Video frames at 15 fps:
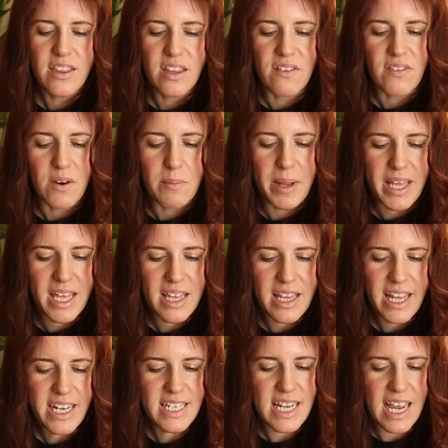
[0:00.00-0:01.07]
the
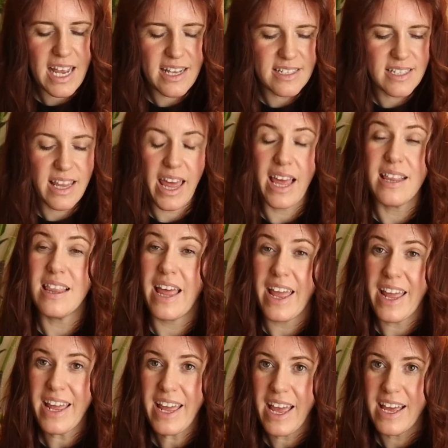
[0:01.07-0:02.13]
vermiculite as they
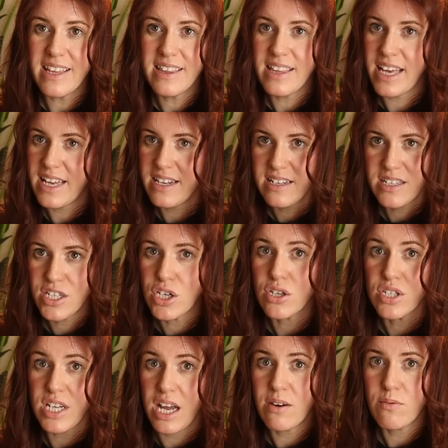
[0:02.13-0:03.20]
lay, and then
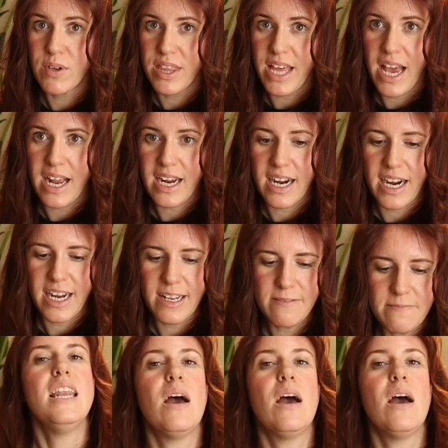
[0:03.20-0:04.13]
you're done with that guy.